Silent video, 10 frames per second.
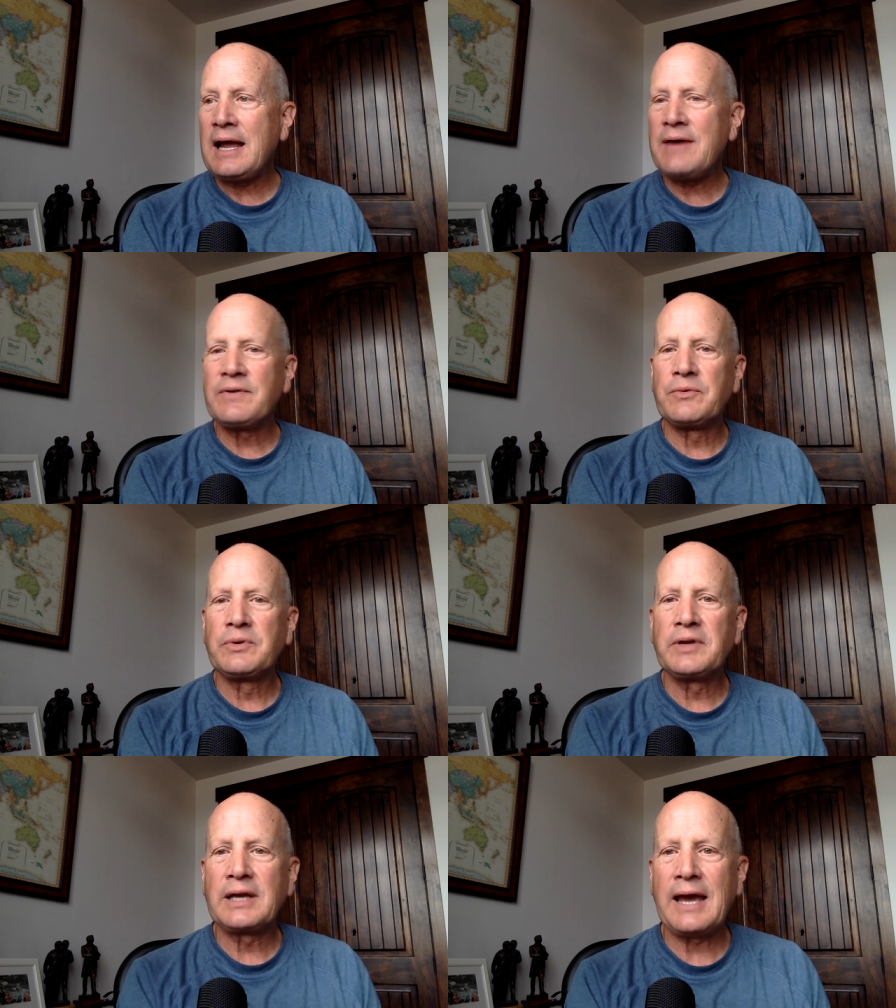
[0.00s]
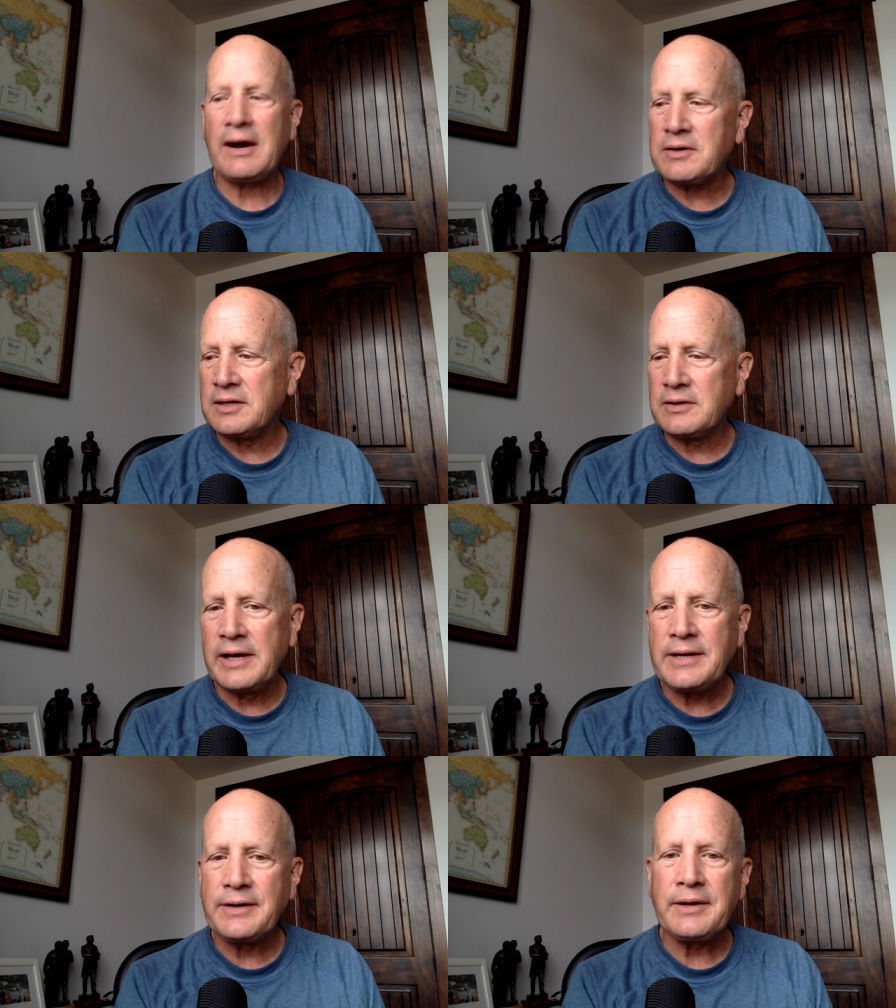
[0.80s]
haven't really
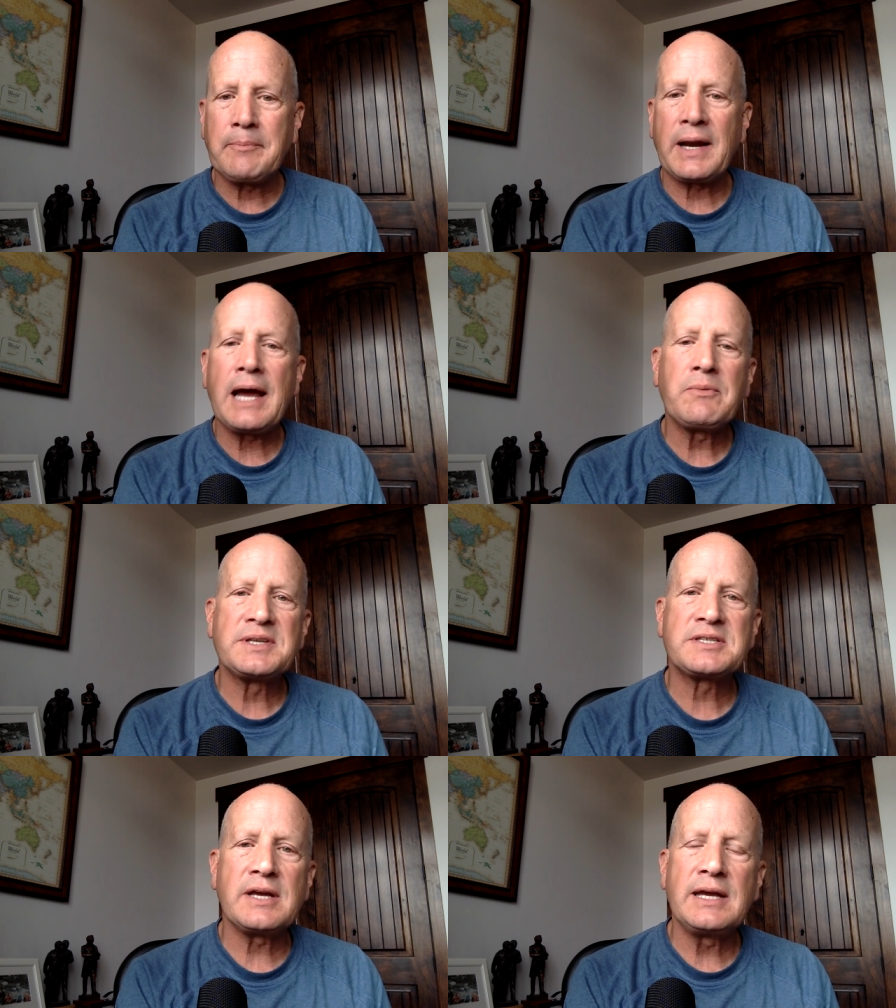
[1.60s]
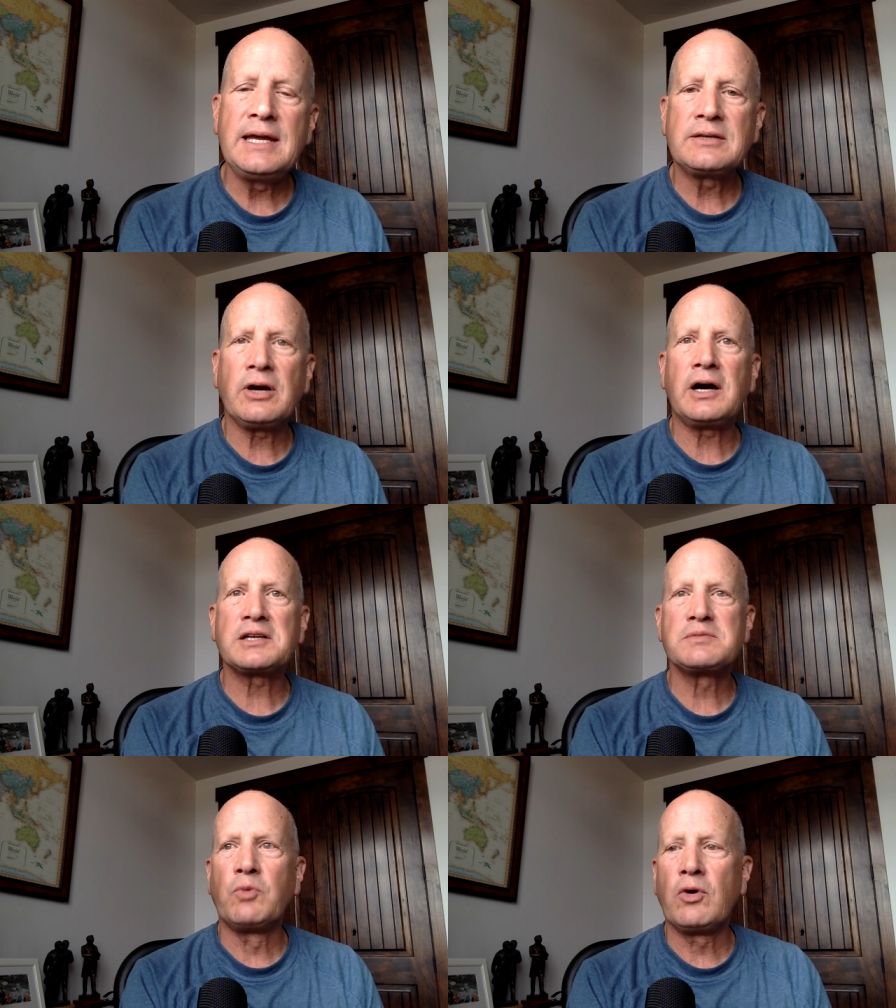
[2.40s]
calculated it, but I would say he
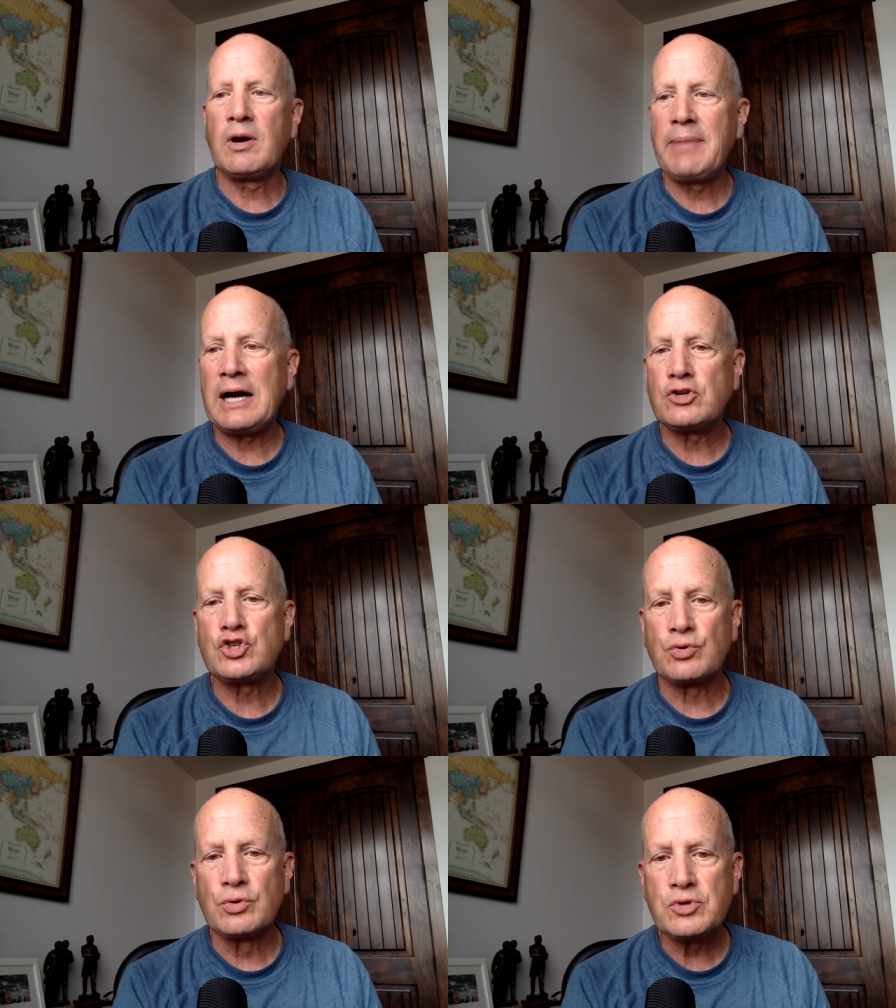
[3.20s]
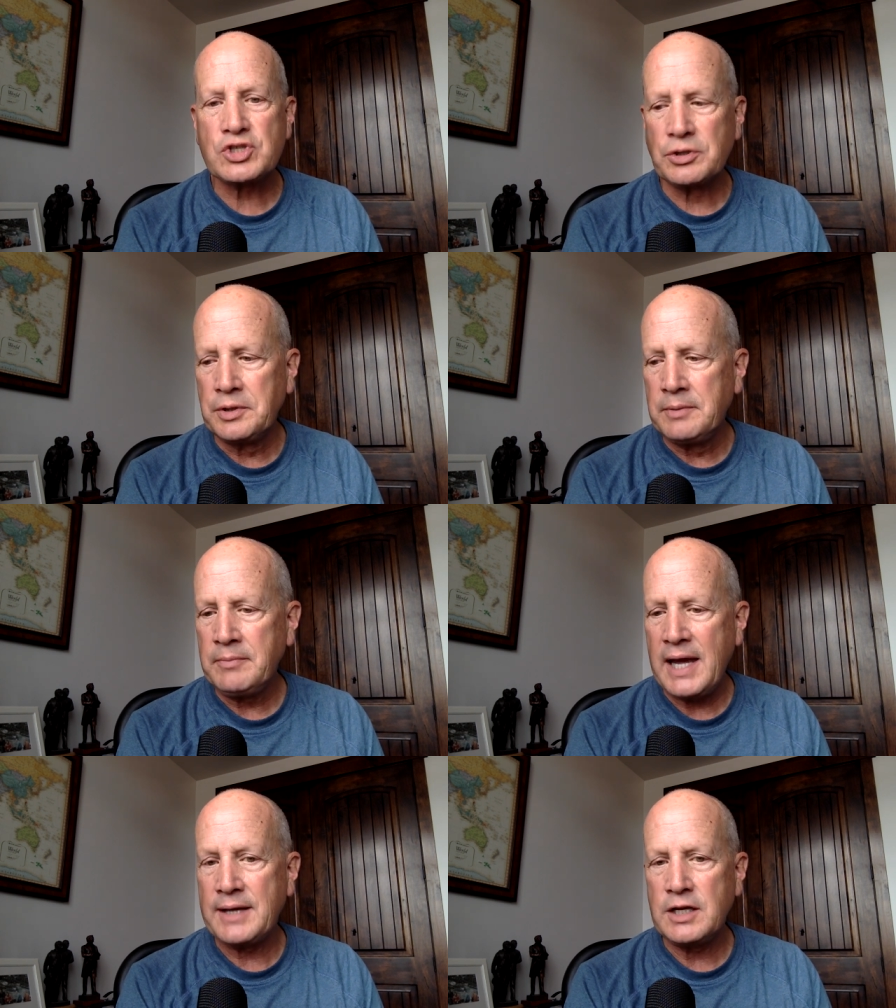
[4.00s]
talks more about
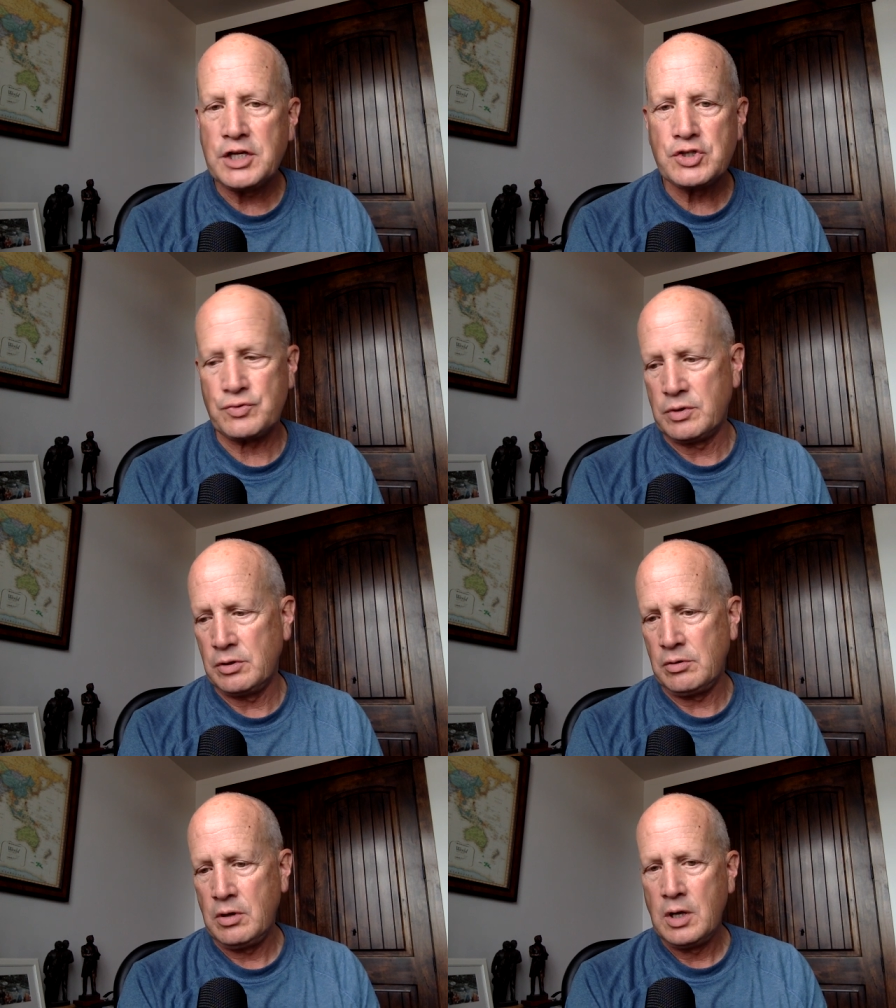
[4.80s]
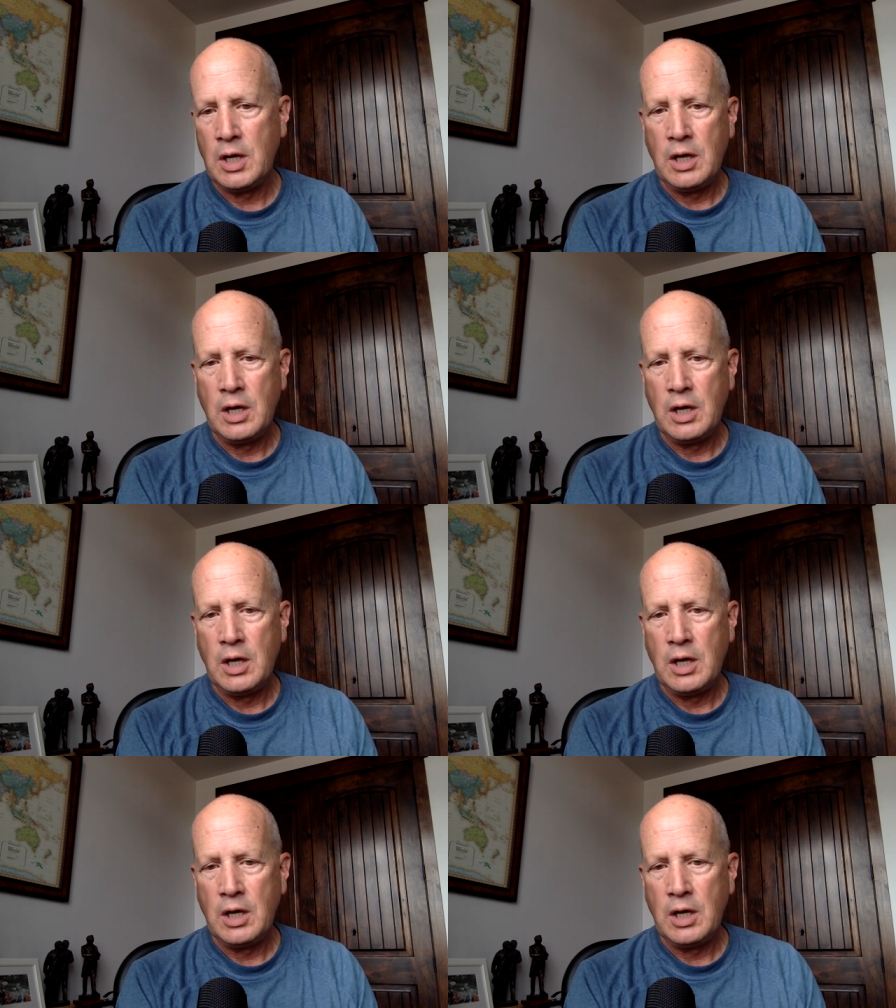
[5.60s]
Jerusalem and Israel,